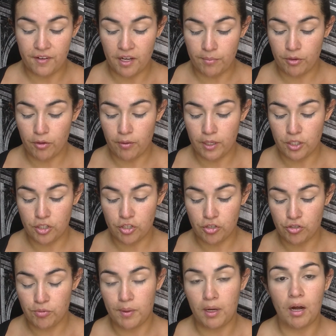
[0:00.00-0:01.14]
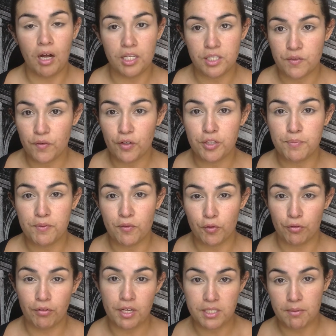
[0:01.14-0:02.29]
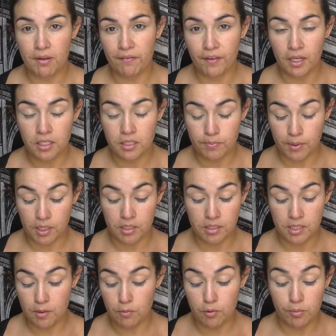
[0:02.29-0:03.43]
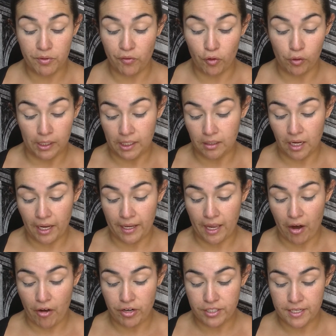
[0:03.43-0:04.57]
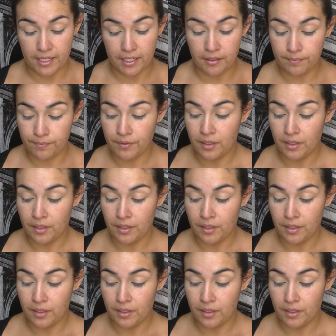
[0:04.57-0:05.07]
I'm going to do my eyes first before the rest of my face because there will be fallout, I guarantee it.